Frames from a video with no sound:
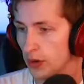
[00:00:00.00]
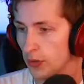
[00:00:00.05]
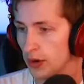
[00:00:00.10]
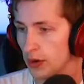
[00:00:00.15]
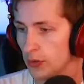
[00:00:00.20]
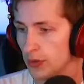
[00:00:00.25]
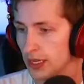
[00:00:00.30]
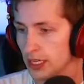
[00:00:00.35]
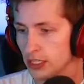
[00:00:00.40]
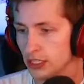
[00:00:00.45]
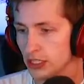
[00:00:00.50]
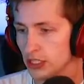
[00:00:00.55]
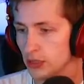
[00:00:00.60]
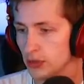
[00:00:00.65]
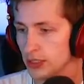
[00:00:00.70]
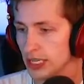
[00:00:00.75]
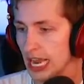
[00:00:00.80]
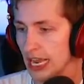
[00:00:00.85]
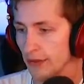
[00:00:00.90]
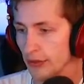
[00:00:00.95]
wait, we can just
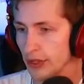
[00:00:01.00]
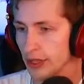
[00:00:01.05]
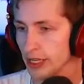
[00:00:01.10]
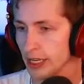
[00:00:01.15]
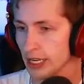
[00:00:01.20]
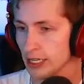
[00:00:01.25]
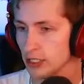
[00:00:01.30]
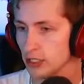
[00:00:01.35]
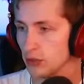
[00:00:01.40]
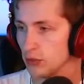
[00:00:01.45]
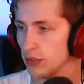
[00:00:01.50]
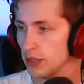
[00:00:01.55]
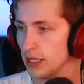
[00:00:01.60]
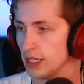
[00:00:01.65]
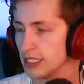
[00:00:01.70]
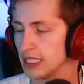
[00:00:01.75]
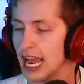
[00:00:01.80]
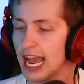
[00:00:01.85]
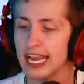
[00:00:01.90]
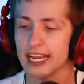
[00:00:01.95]
use everything, I just
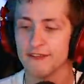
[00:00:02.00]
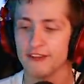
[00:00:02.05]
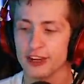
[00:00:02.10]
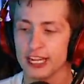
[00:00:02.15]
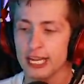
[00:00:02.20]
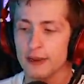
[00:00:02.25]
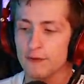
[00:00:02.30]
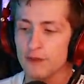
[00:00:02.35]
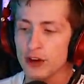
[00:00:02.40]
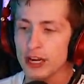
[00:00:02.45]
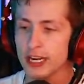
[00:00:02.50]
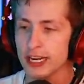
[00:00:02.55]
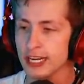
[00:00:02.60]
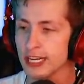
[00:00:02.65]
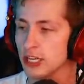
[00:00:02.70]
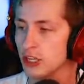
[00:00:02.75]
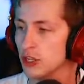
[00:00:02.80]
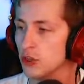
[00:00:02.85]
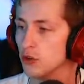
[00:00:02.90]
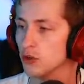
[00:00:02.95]
realized. I keep
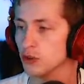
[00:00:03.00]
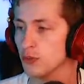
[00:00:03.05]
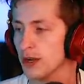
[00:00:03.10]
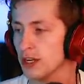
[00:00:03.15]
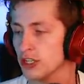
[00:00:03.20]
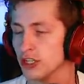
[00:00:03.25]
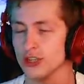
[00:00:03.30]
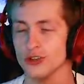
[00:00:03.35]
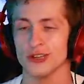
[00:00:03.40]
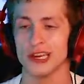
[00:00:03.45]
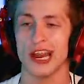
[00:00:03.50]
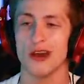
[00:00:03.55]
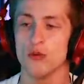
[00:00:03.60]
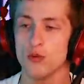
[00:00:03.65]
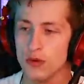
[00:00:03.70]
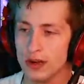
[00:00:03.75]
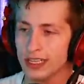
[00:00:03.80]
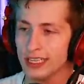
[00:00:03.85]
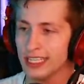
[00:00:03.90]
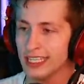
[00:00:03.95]
forgetting to use my shield. I
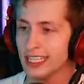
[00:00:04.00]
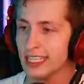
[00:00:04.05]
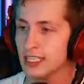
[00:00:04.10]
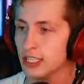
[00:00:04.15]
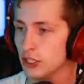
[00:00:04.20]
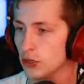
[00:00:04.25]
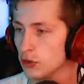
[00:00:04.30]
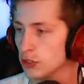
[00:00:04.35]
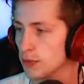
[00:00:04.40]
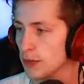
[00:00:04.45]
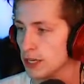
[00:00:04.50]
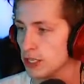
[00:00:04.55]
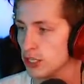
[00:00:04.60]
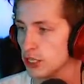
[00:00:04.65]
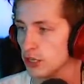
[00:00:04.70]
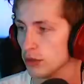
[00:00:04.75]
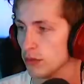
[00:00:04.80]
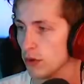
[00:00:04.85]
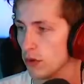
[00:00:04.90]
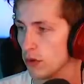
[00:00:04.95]
really need to use my
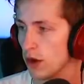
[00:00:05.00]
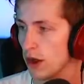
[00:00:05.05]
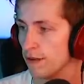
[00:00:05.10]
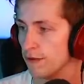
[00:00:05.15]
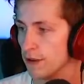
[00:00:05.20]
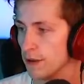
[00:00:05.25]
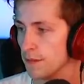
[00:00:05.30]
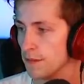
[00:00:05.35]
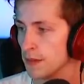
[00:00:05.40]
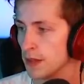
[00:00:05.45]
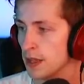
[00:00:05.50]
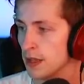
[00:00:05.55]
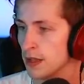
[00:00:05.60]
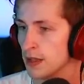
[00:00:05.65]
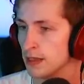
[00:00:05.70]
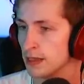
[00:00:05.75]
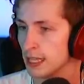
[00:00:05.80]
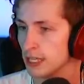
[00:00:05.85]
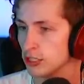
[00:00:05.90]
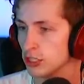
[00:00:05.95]
shield more often.
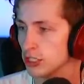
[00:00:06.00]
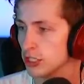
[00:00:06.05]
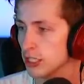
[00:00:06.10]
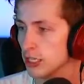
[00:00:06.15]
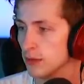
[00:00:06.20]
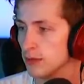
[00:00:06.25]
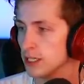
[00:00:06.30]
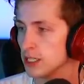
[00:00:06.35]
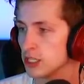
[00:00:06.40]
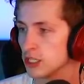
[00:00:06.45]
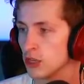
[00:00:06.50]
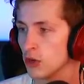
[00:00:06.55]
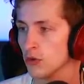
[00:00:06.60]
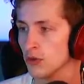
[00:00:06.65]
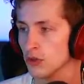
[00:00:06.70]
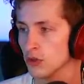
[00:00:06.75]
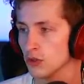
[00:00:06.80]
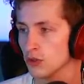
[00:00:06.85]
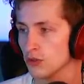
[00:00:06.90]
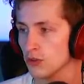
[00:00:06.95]
That's just going to be so
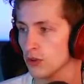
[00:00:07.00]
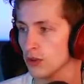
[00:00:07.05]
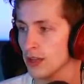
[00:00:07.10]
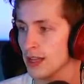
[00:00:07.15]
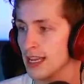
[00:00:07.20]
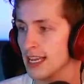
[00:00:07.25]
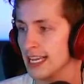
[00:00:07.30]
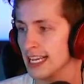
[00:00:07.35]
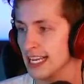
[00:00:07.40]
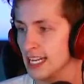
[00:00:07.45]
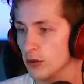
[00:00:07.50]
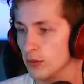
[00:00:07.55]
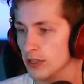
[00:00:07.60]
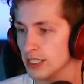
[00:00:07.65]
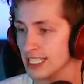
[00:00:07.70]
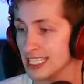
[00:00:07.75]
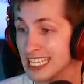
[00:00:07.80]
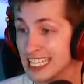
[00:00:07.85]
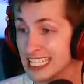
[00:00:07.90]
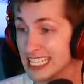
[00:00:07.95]
useful. He
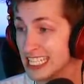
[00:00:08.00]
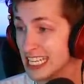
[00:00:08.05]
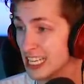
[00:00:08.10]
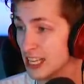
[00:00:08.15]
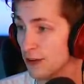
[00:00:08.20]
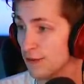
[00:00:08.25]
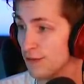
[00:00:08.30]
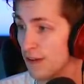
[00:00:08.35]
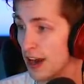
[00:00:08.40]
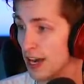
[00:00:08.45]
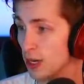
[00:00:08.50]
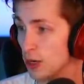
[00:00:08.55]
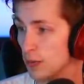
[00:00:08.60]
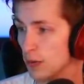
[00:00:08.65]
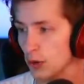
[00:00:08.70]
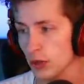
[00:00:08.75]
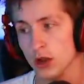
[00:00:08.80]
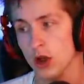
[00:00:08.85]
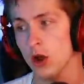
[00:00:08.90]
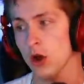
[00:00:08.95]
resisted the
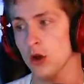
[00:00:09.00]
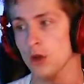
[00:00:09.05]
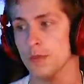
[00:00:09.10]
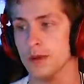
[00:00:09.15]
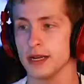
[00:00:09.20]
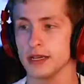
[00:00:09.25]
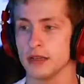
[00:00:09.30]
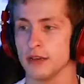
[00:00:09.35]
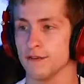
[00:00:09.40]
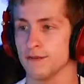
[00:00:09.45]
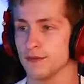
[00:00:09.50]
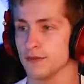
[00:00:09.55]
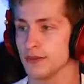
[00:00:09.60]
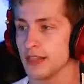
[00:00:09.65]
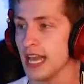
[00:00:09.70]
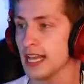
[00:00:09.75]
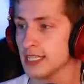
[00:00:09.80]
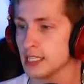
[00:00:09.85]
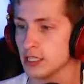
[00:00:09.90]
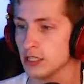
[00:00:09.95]
firebolt. Oh, but the,
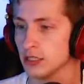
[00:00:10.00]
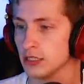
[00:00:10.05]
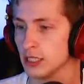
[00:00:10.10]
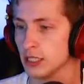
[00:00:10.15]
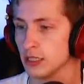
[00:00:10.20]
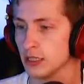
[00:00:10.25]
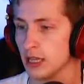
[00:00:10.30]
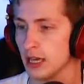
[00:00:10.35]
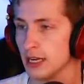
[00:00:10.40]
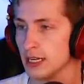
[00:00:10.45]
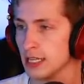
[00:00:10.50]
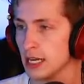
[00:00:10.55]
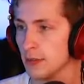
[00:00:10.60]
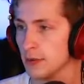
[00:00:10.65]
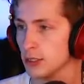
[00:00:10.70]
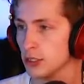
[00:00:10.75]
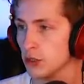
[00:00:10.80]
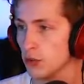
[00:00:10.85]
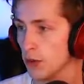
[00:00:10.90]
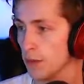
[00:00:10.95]
that still did a lot of
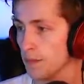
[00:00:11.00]
damage to